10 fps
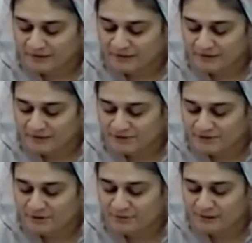And I'll show
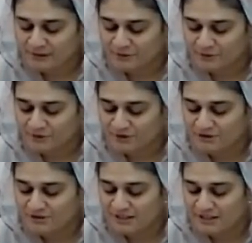you how
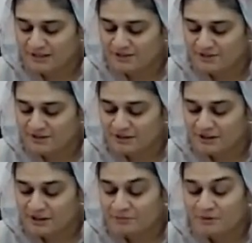torturous that is.
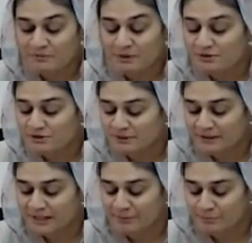We won't do
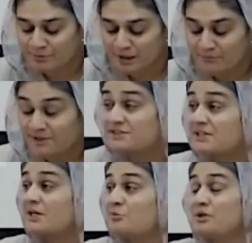it, I promise,
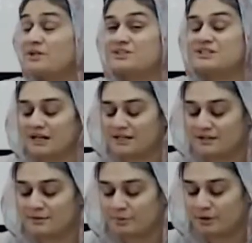but it's done in
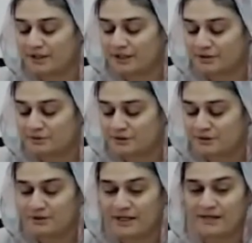the book and you can
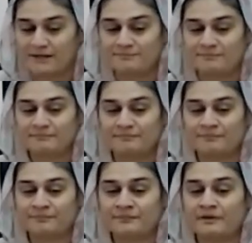look at it.
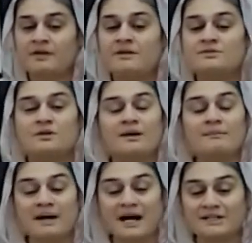So
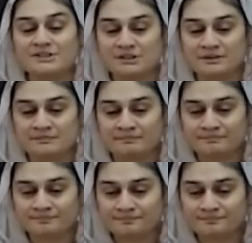imagine